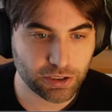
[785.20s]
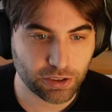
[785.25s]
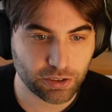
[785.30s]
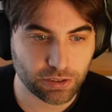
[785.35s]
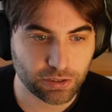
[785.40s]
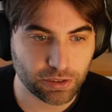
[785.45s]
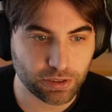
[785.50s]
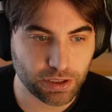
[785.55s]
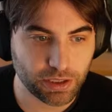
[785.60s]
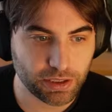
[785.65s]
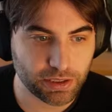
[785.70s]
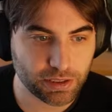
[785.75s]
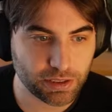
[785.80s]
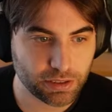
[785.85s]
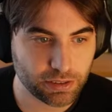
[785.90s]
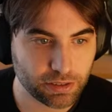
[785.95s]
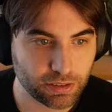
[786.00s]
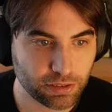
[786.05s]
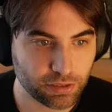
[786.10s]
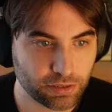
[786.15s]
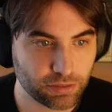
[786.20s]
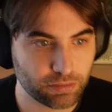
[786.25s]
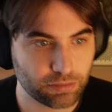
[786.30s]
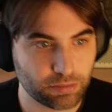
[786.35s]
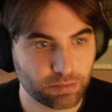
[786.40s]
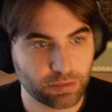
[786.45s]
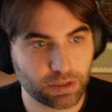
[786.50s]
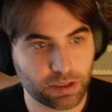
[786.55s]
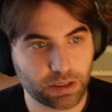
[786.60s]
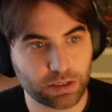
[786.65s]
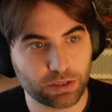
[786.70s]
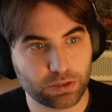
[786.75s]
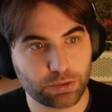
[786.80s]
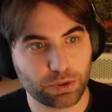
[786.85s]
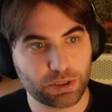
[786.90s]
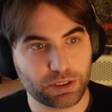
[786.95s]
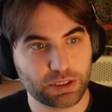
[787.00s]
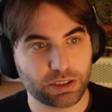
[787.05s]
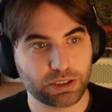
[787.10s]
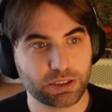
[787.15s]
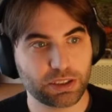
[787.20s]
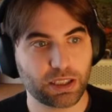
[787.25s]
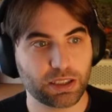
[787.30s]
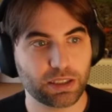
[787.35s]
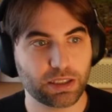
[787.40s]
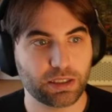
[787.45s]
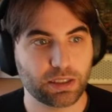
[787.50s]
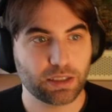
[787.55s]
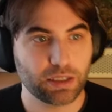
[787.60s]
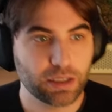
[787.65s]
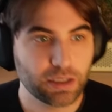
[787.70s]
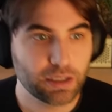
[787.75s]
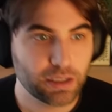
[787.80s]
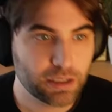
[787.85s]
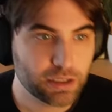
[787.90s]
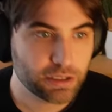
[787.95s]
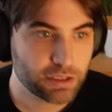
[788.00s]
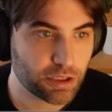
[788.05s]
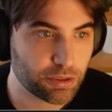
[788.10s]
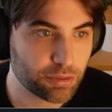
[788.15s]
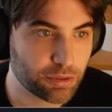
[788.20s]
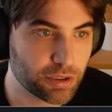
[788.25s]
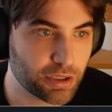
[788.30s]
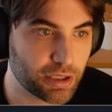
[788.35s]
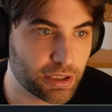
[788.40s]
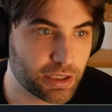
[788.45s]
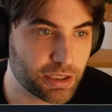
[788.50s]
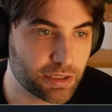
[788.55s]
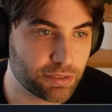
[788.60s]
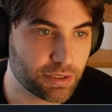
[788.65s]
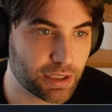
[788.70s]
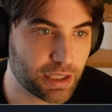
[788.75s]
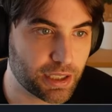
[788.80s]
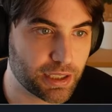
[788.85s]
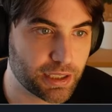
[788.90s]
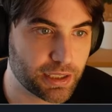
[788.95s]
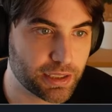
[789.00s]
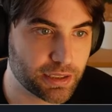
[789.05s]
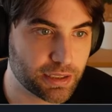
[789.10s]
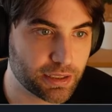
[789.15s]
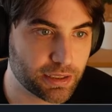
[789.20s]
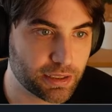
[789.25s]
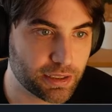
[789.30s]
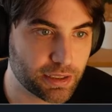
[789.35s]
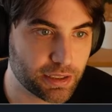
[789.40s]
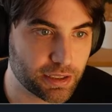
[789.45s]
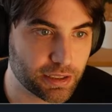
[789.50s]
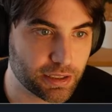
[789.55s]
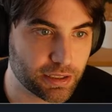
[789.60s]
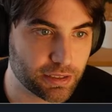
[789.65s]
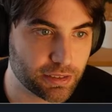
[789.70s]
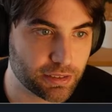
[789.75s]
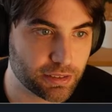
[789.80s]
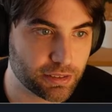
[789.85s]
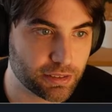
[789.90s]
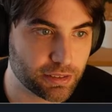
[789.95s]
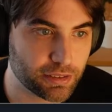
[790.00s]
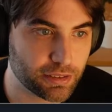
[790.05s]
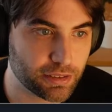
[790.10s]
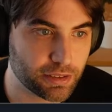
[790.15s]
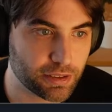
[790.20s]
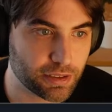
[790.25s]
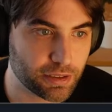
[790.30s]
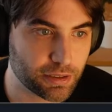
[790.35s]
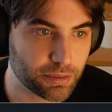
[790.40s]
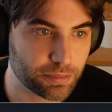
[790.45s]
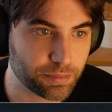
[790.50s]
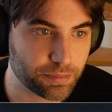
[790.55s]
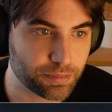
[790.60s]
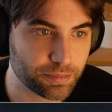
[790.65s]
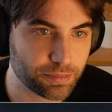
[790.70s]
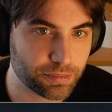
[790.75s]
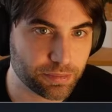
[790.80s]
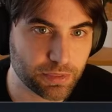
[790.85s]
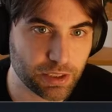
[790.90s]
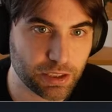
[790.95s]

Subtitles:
his Twitch channel. So I'm gonna leave a link here. Let me